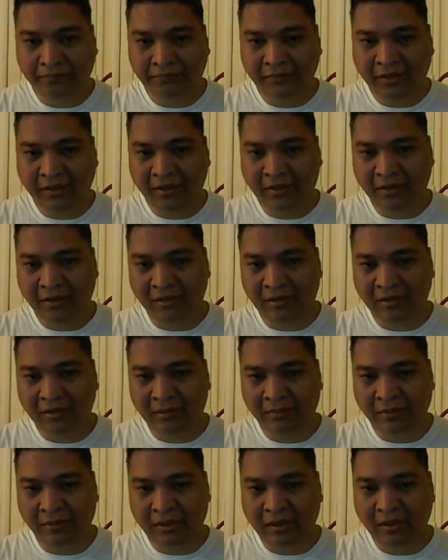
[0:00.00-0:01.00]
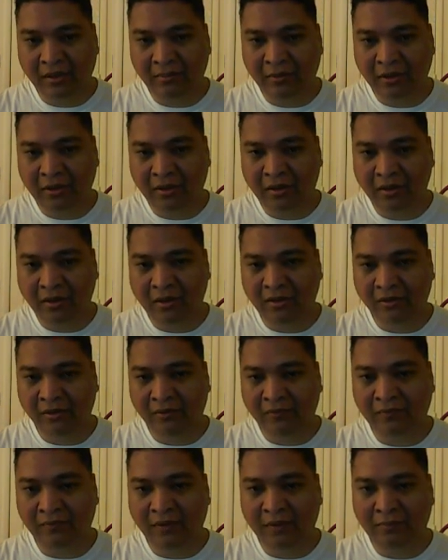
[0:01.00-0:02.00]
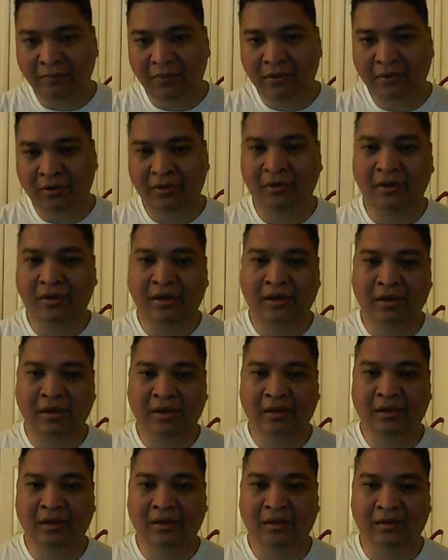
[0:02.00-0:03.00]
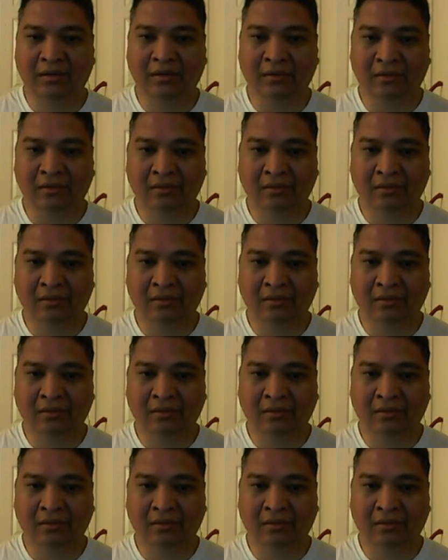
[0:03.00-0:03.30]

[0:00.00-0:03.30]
and then sometime on November and